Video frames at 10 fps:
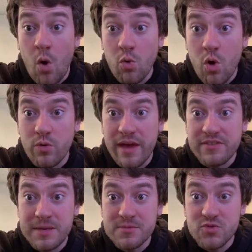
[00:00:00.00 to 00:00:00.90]
Oh no, they have
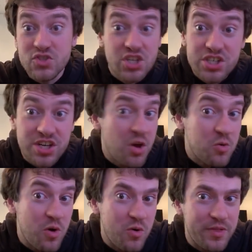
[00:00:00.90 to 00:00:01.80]
teams for security. Oh
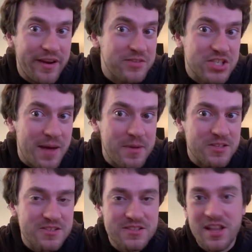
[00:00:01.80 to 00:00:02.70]
no, they'll never stop
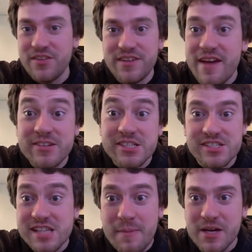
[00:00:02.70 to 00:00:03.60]
us. They'll never
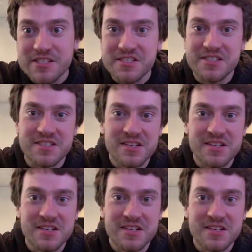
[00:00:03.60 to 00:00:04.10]
stop us.